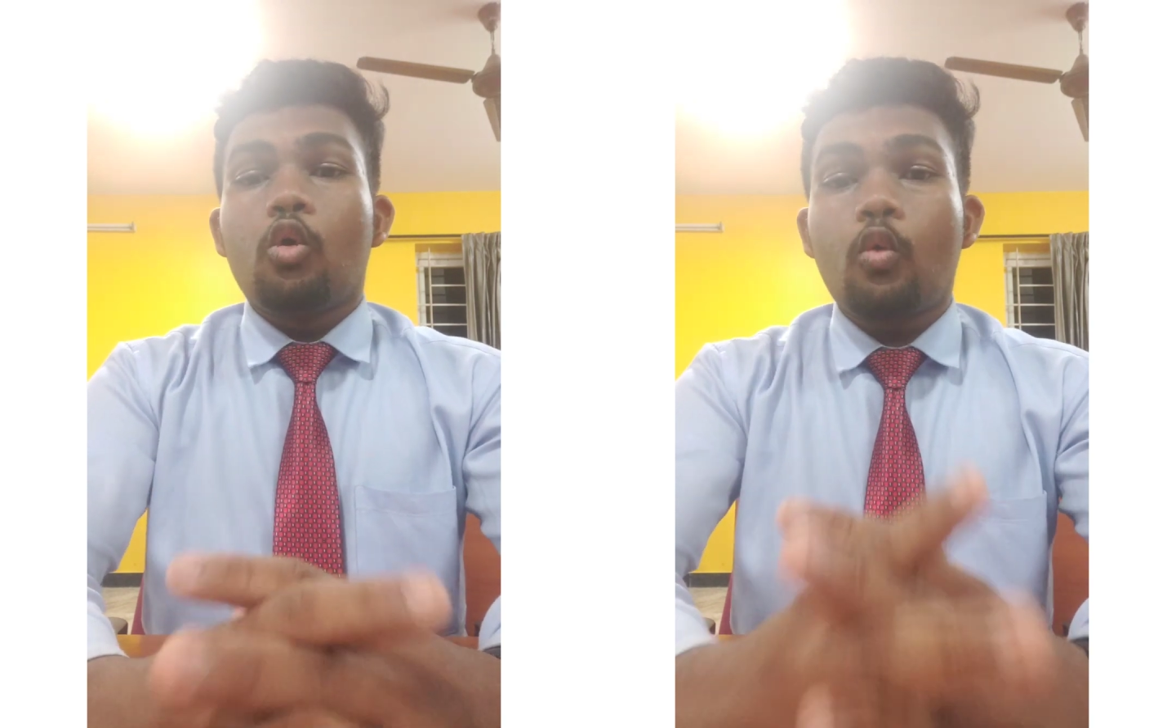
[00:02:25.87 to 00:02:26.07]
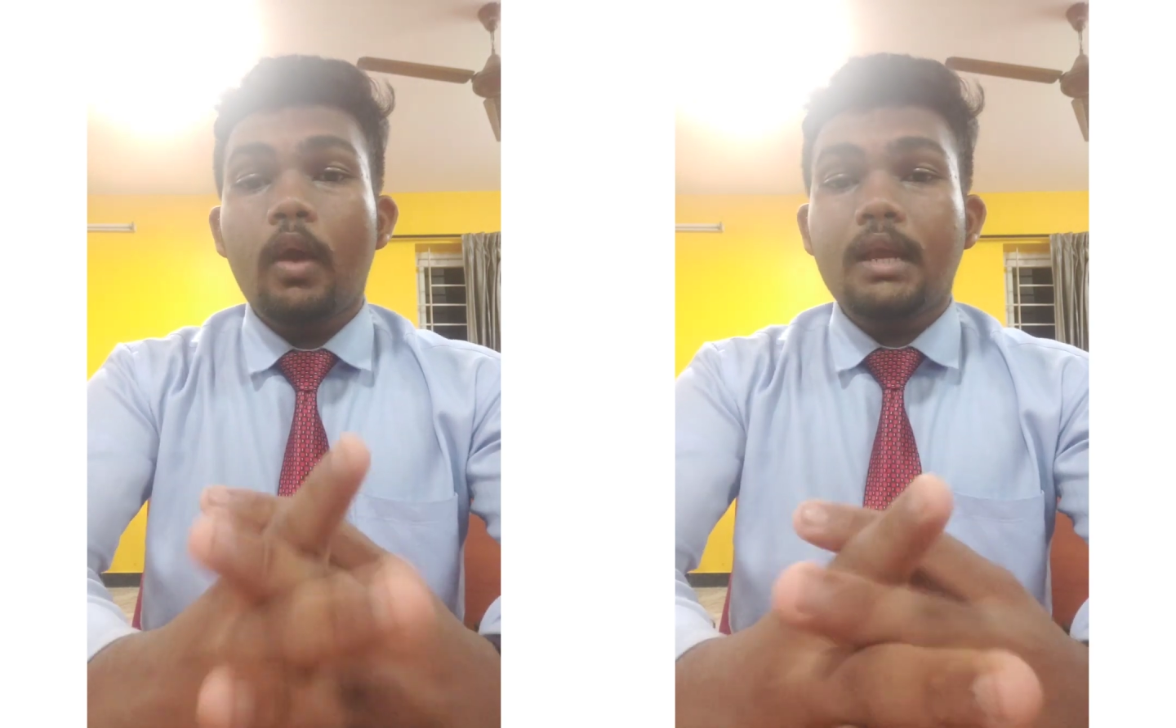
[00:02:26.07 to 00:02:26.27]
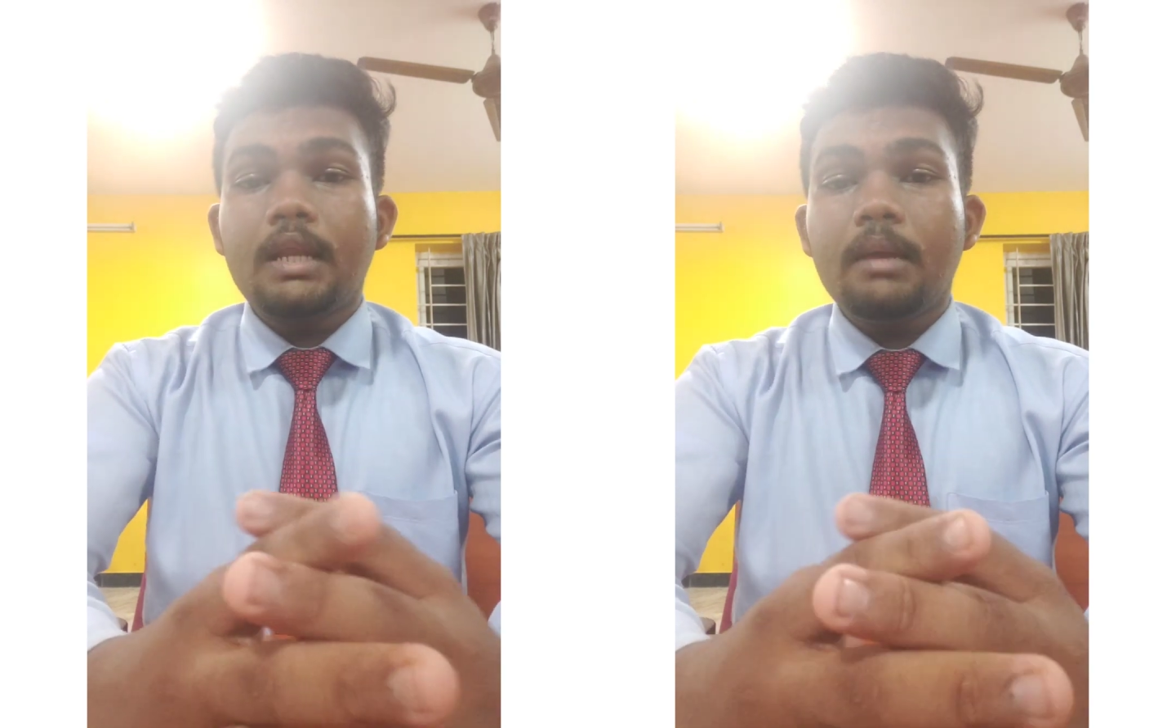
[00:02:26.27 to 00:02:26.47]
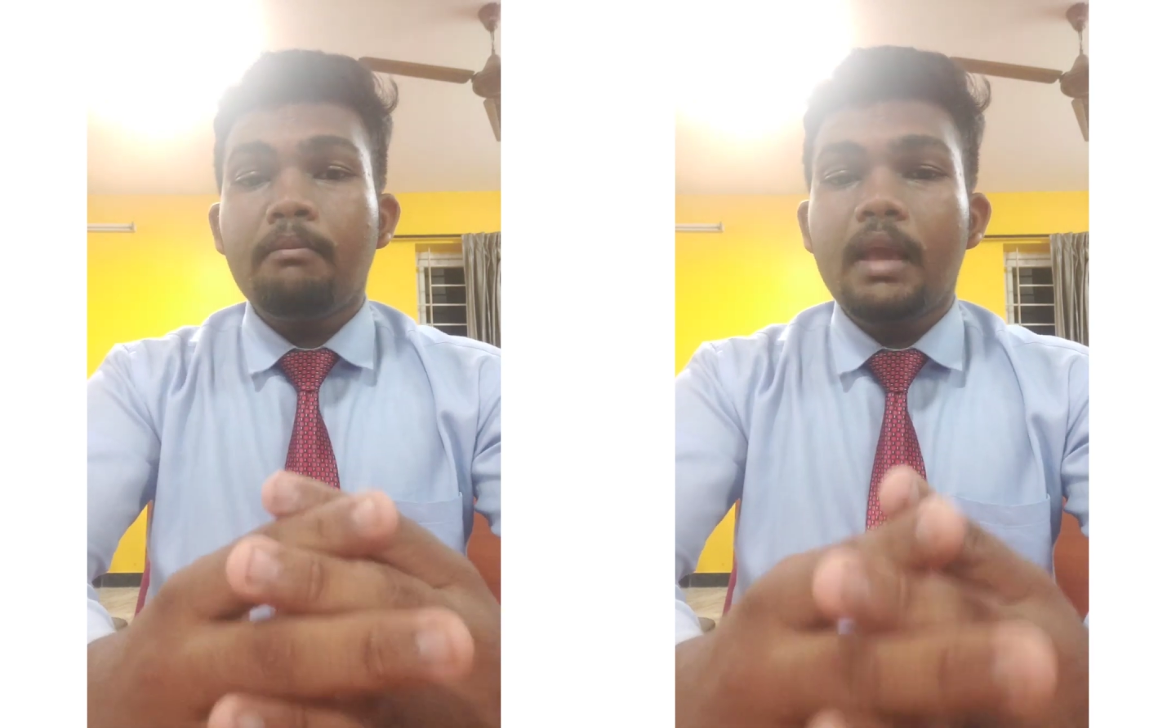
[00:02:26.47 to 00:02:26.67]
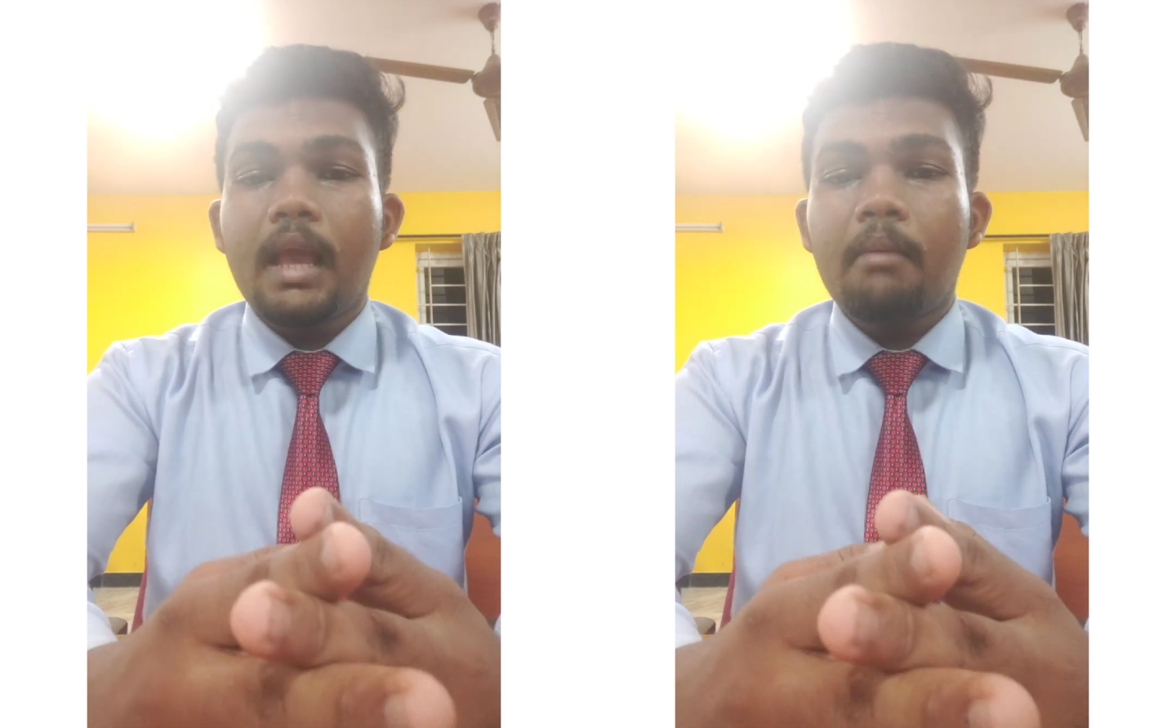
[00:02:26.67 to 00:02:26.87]
Quickly
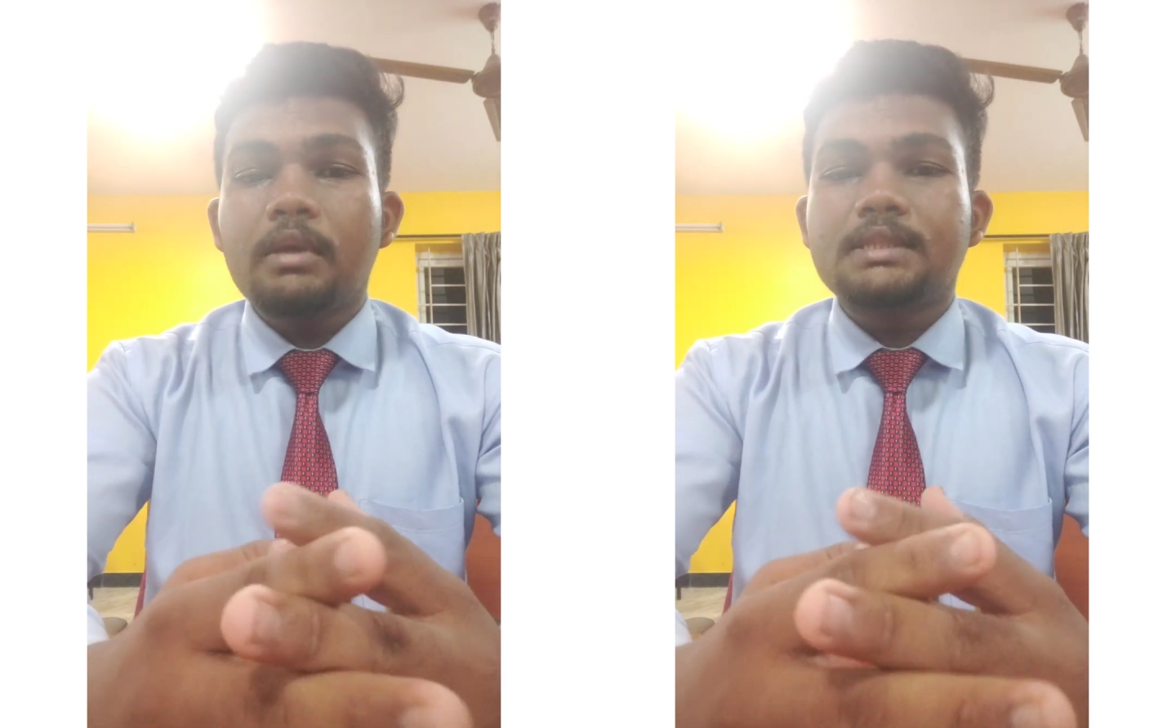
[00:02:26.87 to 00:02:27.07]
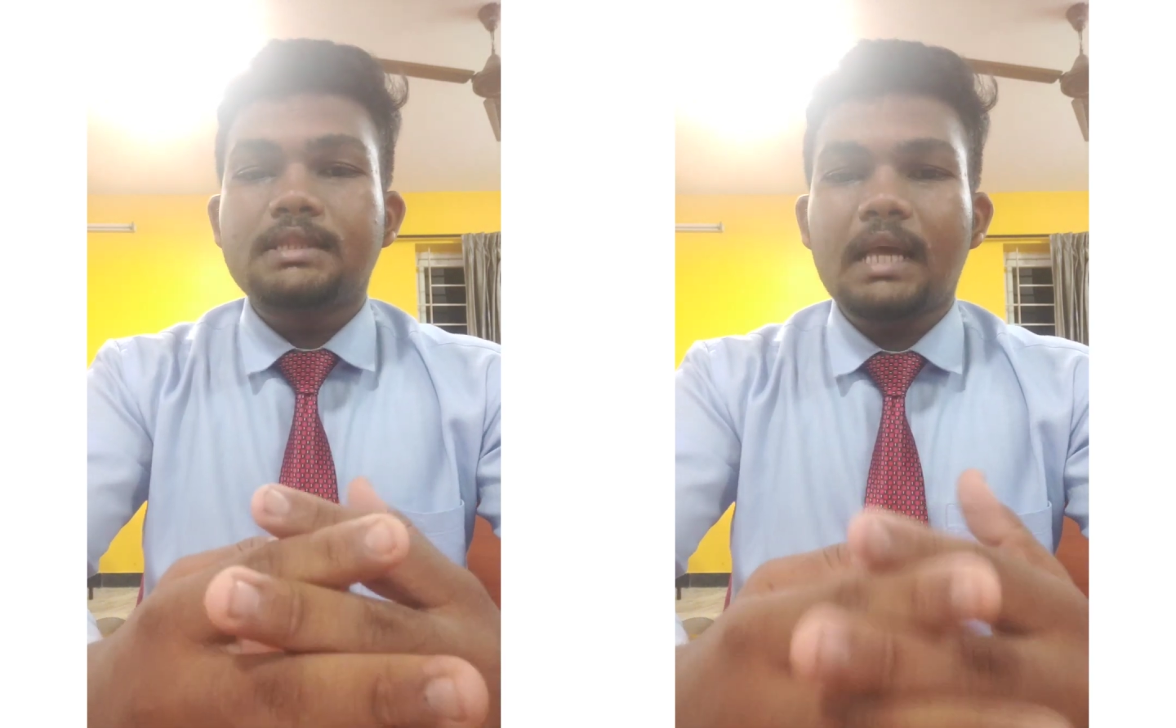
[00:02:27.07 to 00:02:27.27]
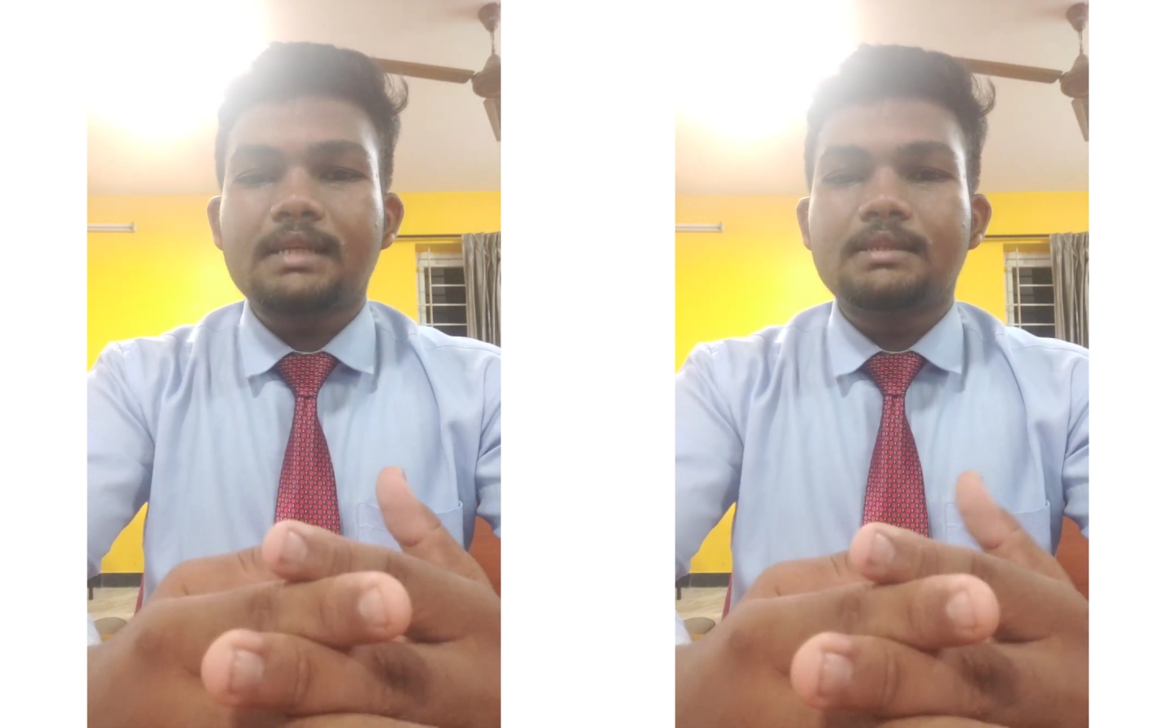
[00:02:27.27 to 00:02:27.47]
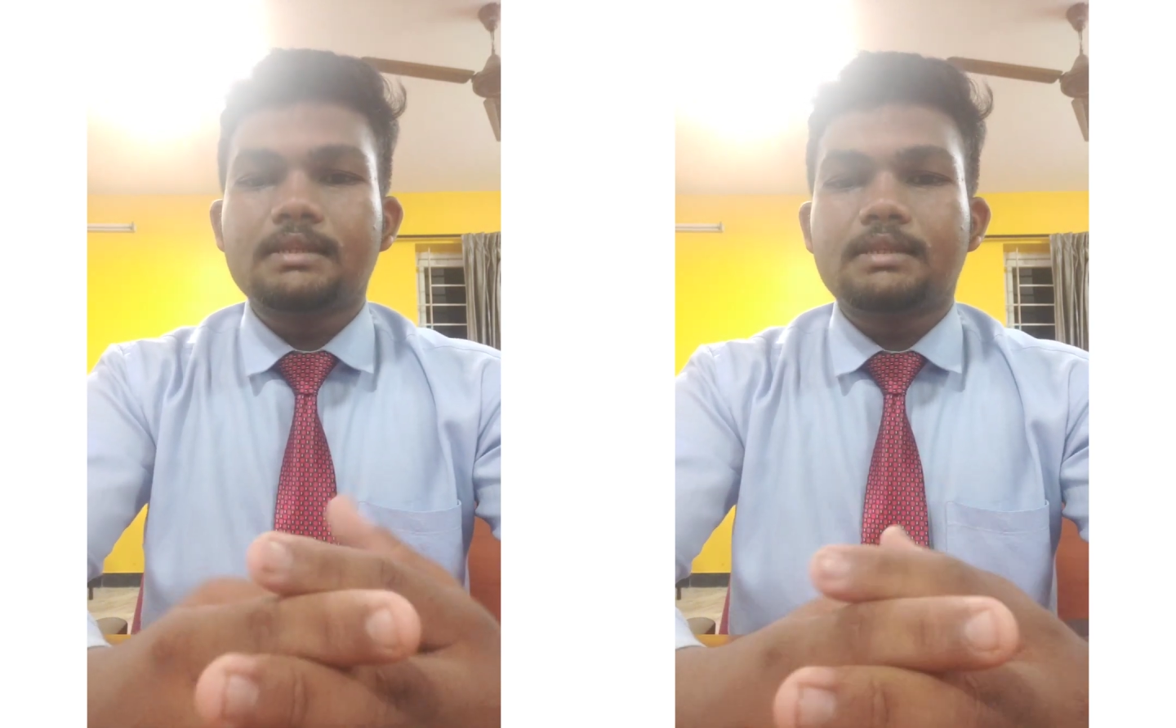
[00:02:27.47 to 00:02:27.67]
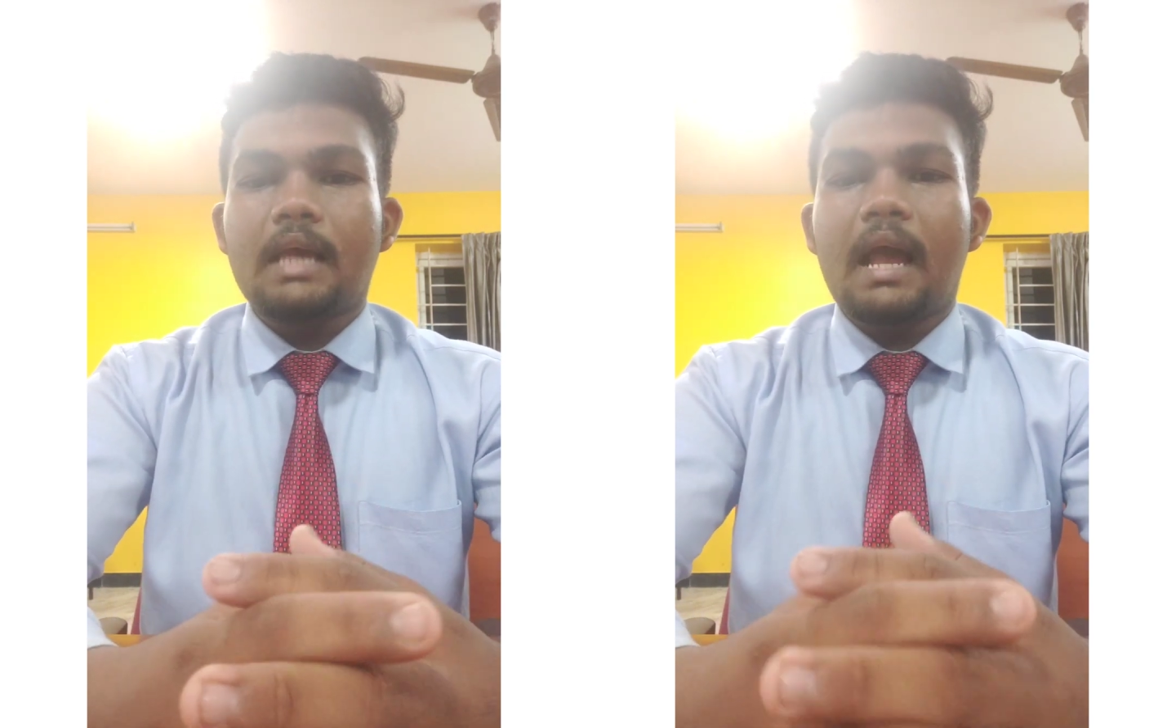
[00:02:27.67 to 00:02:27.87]
became a success